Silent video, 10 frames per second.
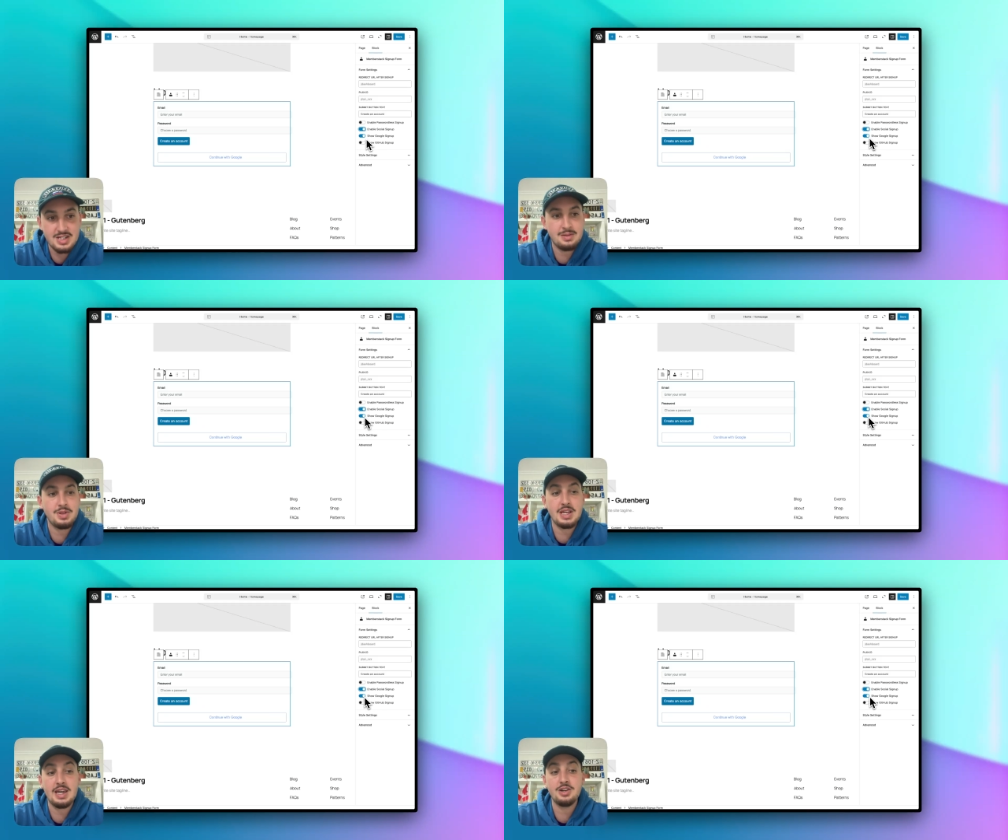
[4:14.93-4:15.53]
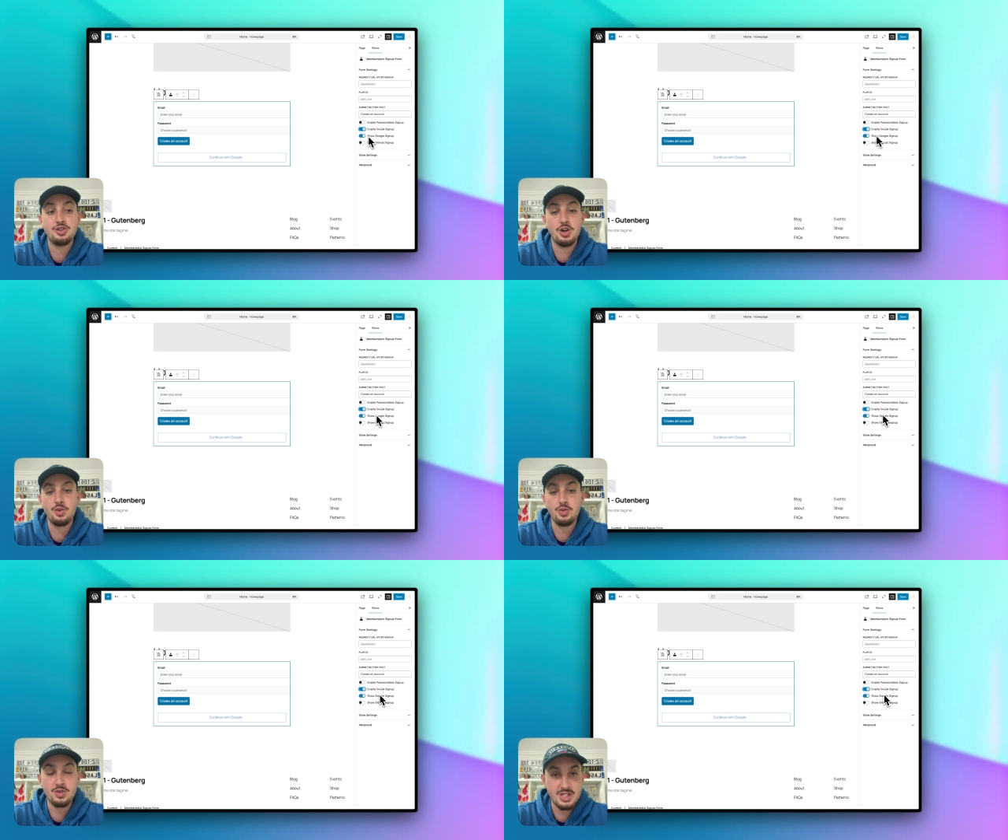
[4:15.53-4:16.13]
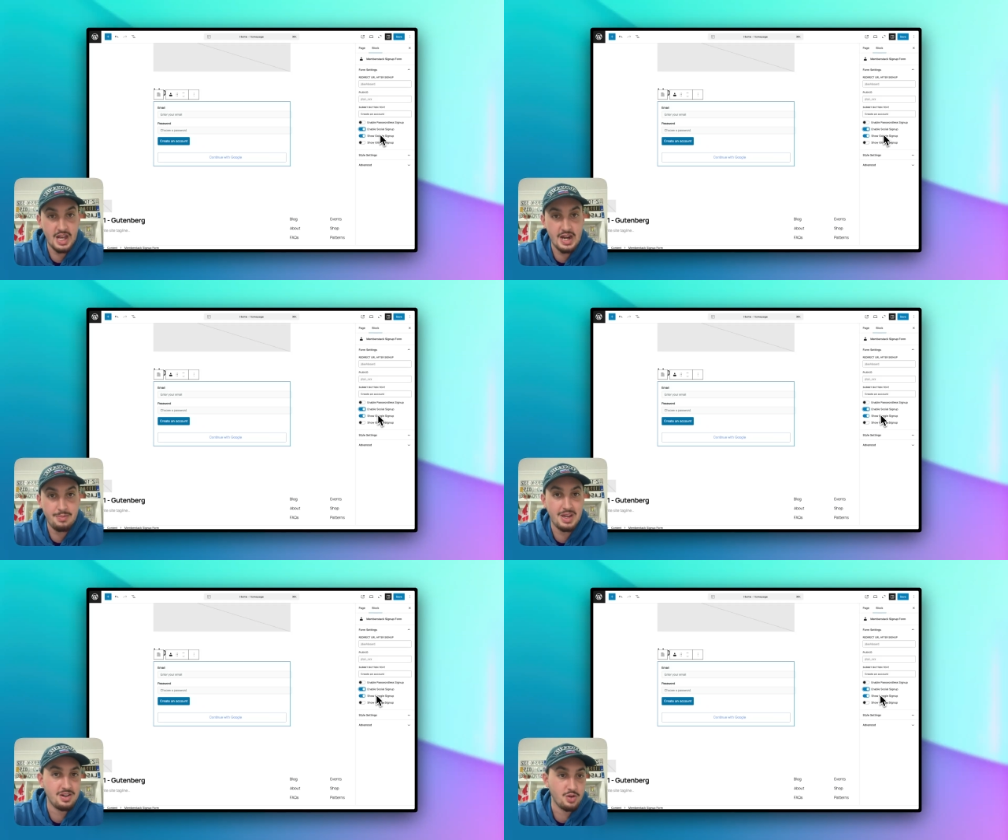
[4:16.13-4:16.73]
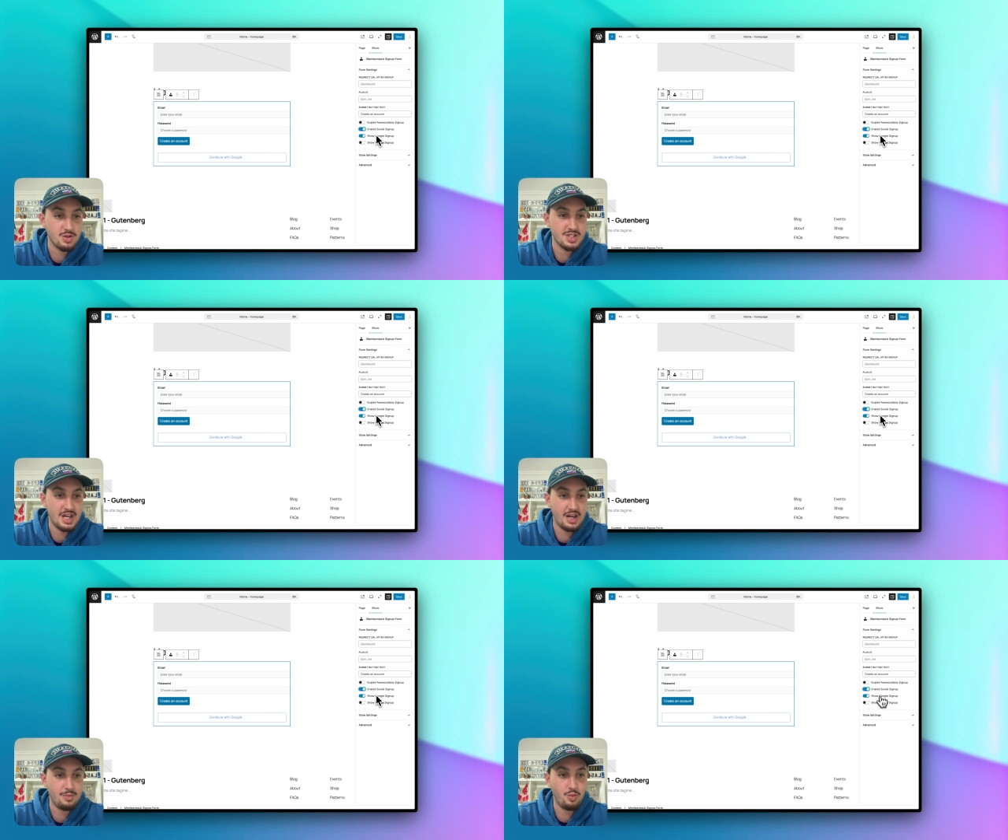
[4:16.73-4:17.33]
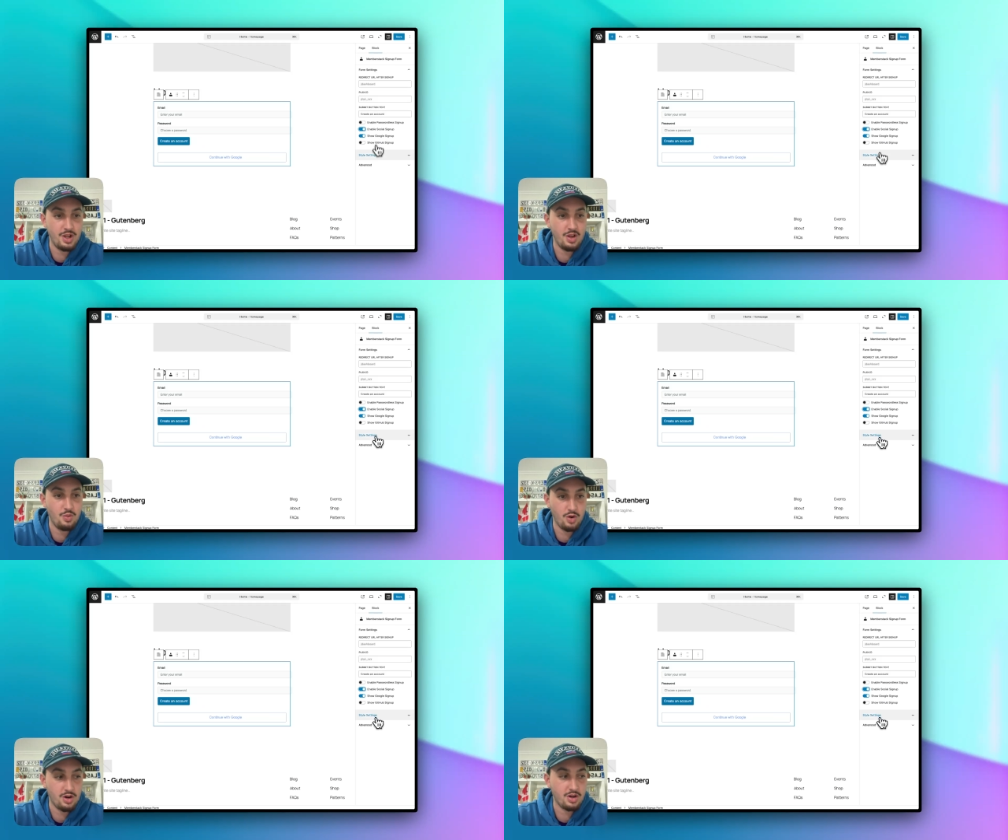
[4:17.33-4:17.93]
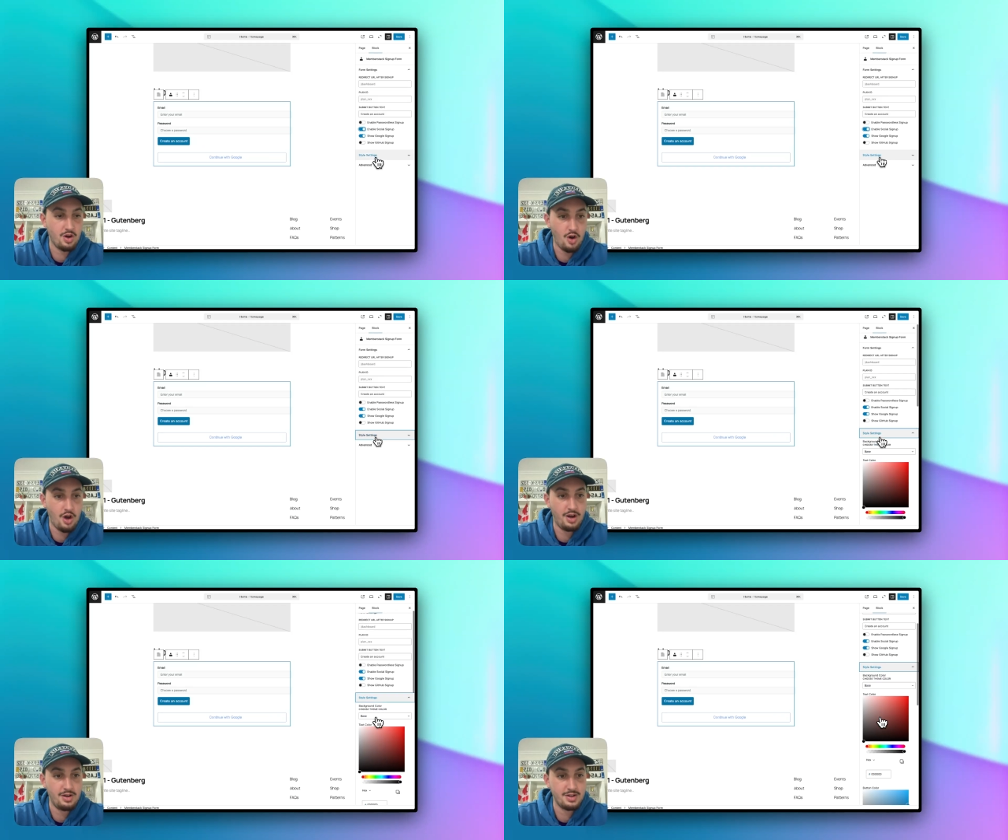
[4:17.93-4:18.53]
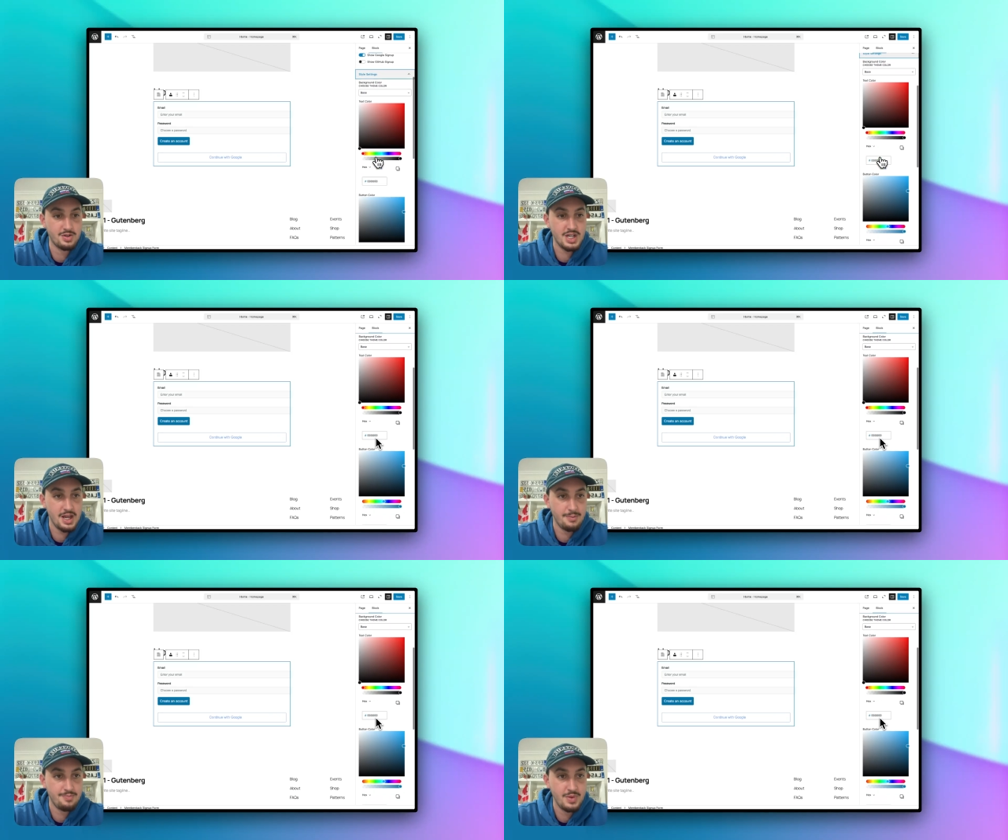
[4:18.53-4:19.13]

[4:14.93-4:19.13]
Simply hit show Google sign up and Google sign up will work on your site.